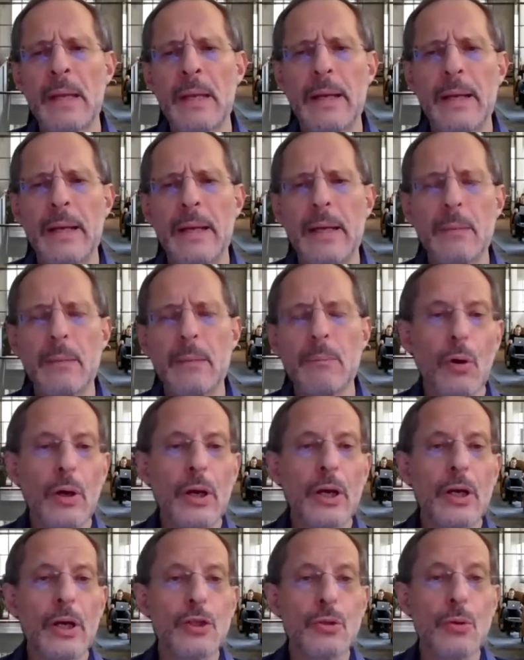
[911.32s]

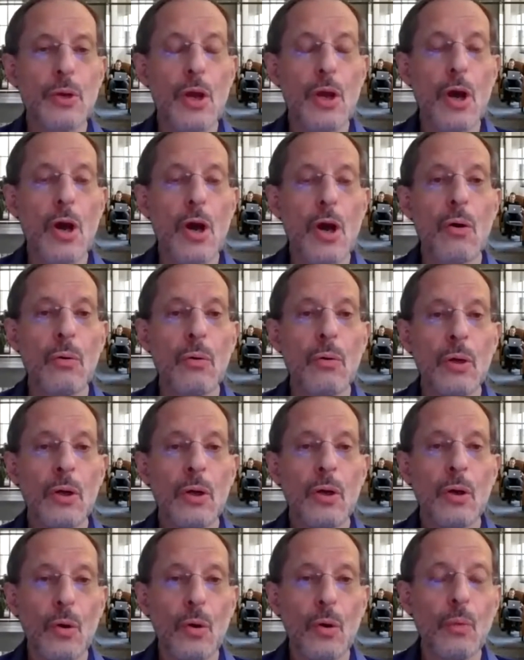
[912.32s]
employer to know
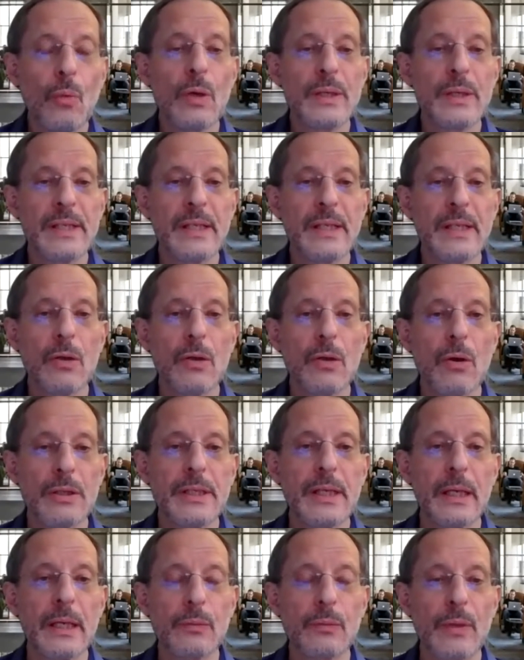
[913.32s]
who was in
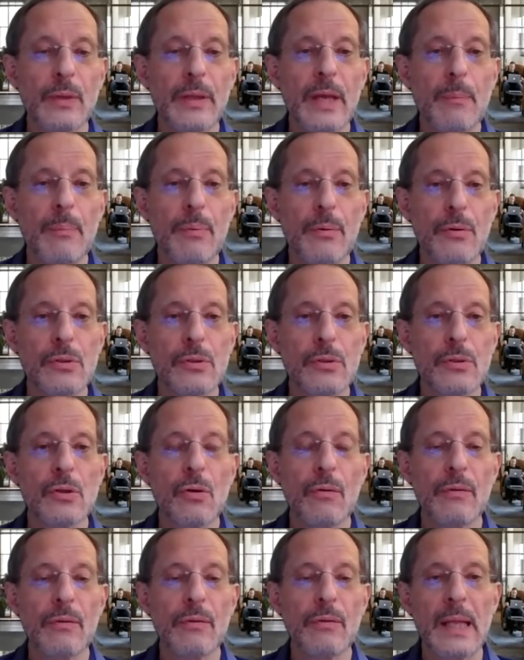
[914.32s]
contact with that person
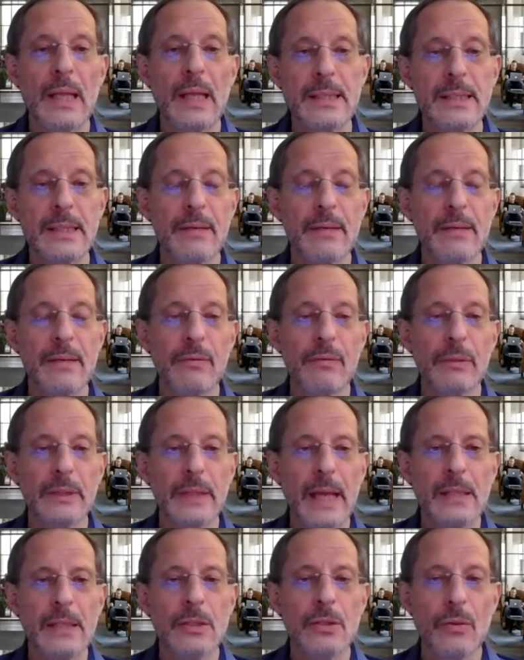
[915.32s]
over the last several
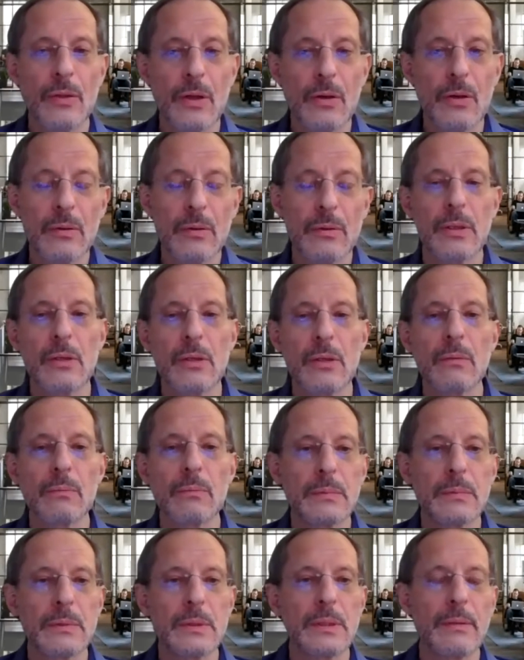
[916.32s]
days. So there are
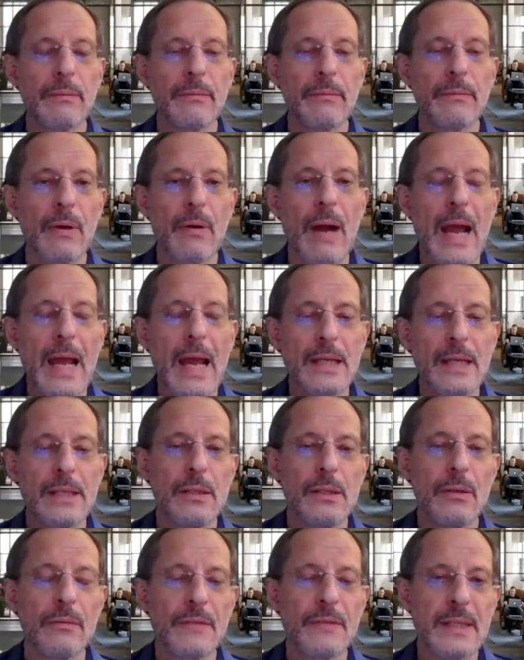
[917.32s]
a
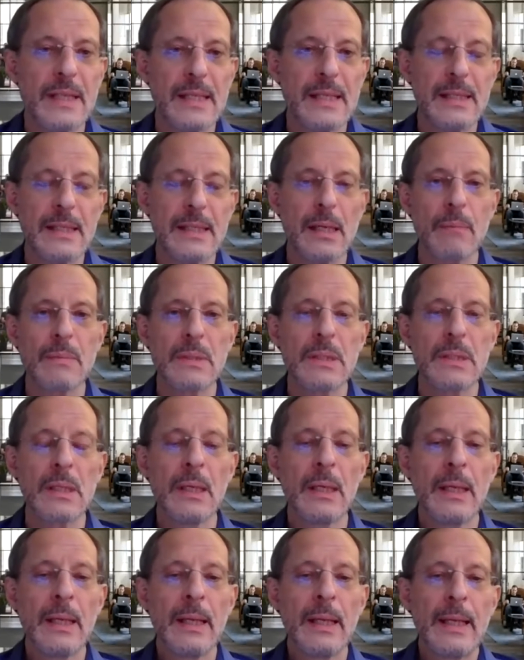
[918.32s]
variety of systems
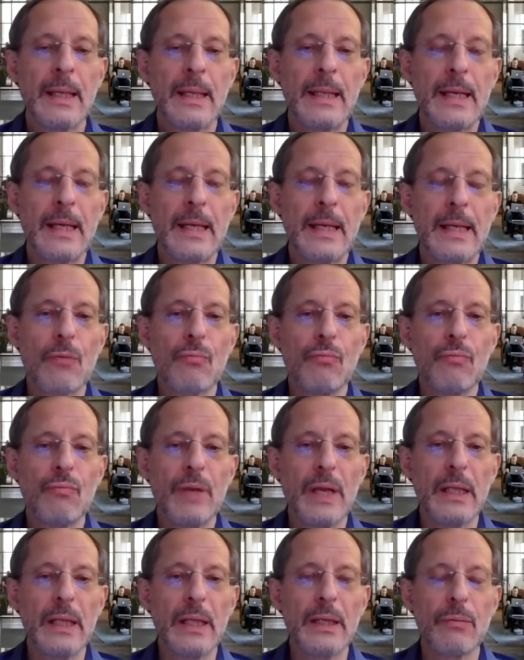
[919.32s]
that can
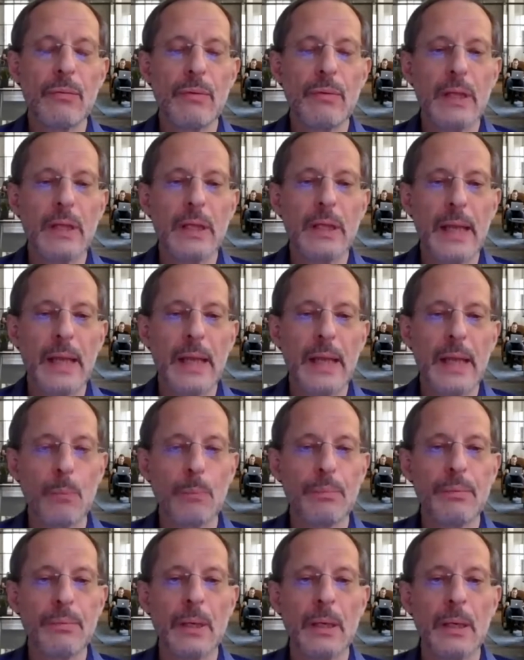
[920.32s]
really help
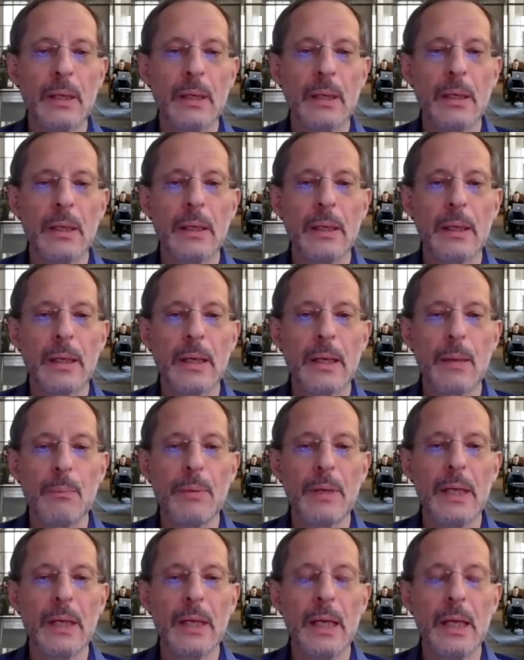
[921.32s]
a
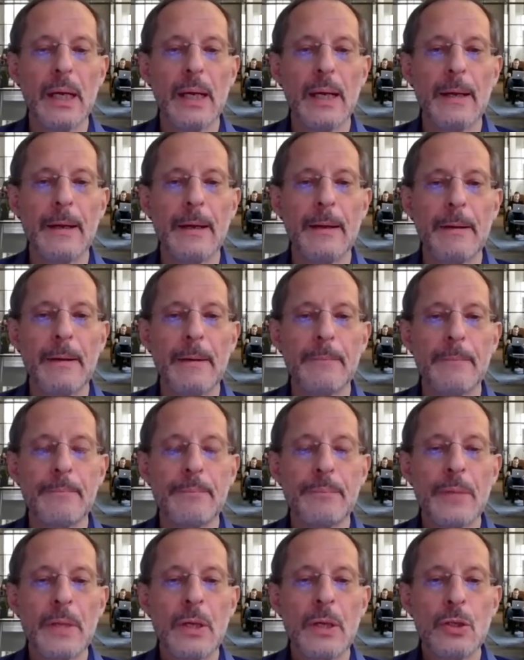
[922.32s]
company
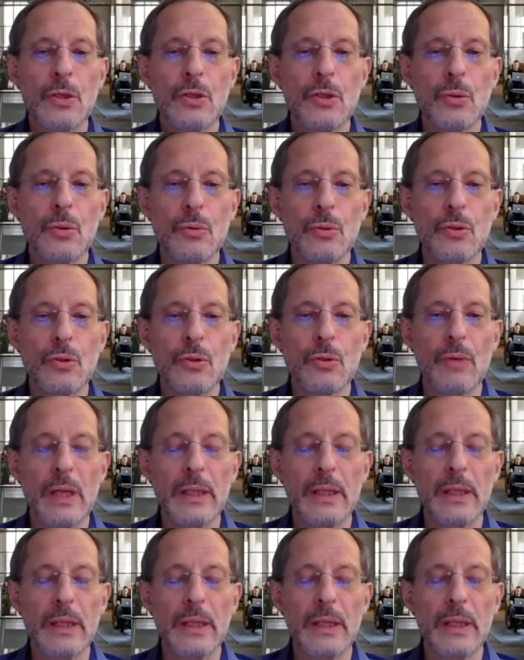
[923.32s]
to
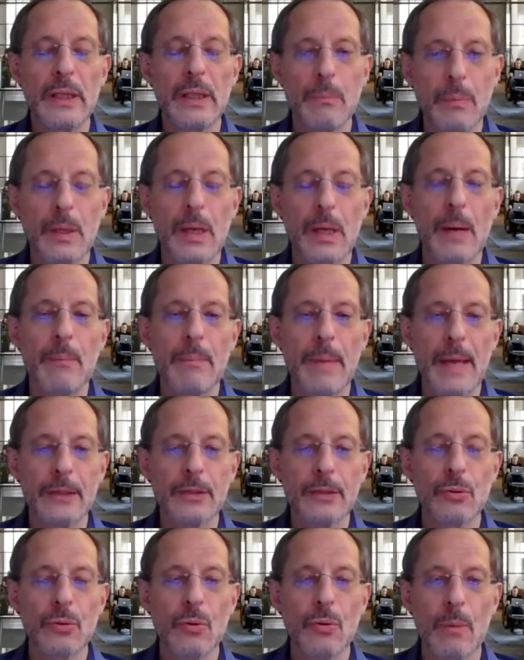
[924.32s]
really come
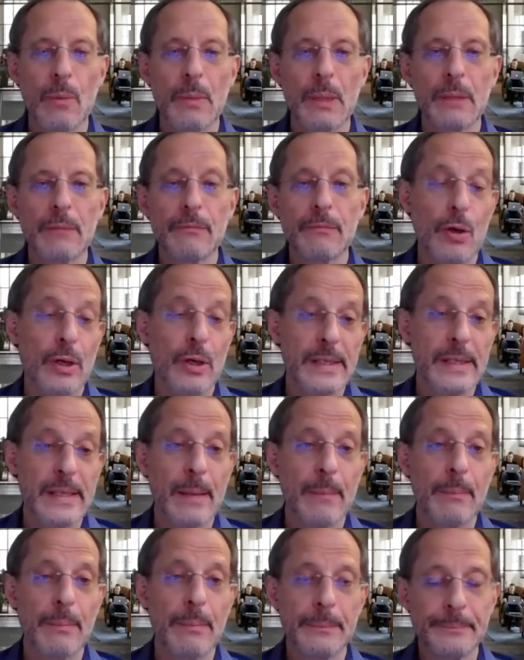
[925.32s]
back to normal, for
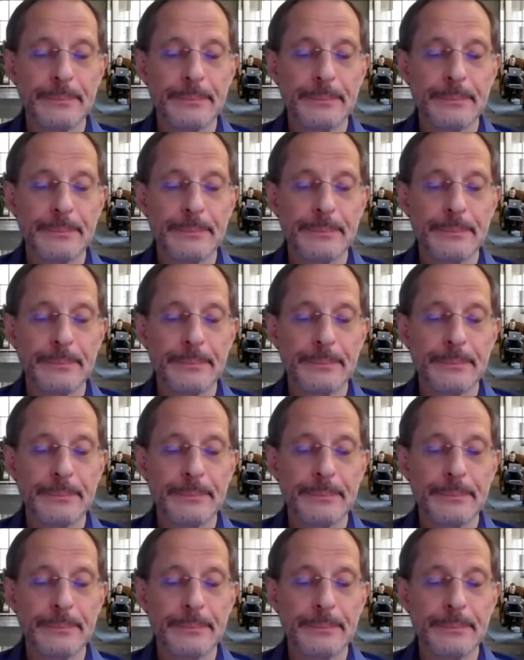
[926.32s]
example.